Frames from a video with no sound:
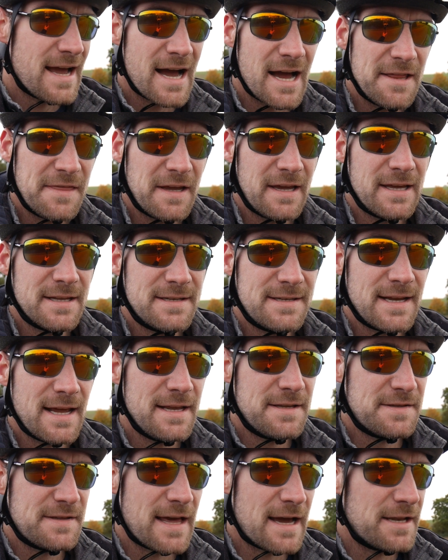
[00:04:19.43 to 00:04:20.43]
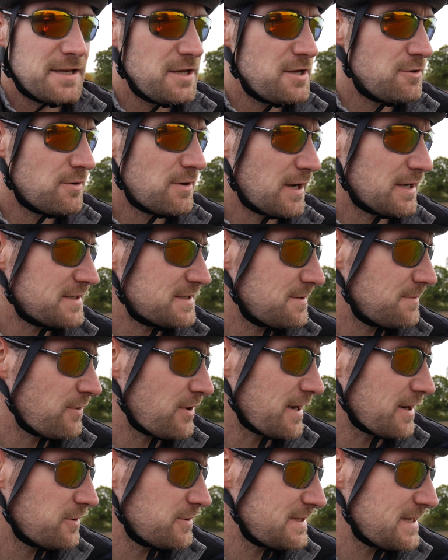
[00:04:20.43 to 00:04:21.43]
yeah, I think it's that new customer
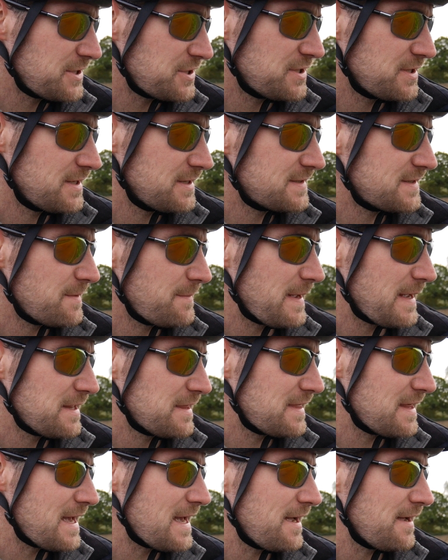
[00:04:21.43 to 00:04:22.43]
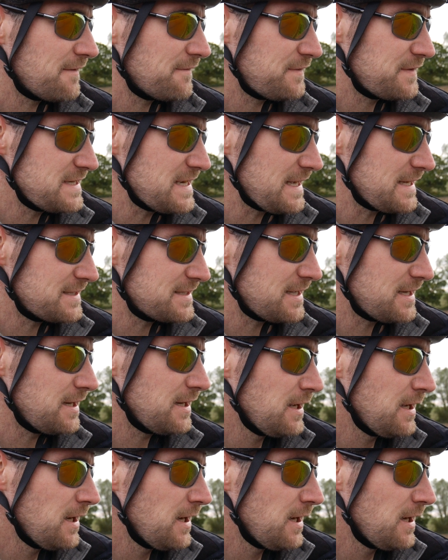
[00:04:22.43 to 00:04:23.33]
acquisition that's the big thing for Tesla.